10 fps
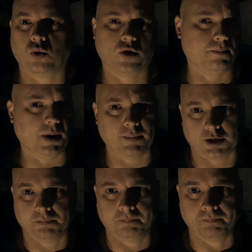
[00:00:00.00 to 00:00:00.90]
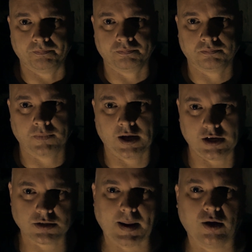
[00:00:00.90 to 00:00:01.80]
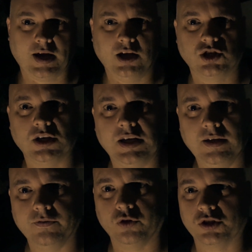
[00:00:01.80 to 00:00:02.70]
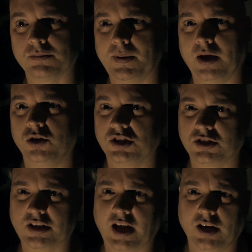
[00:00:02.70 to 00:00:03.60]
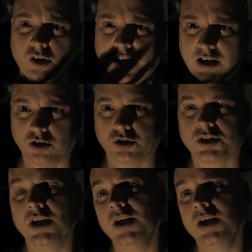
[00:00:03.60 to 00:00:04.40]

or The Mummy. It is about ancient evil. It's about societal ills.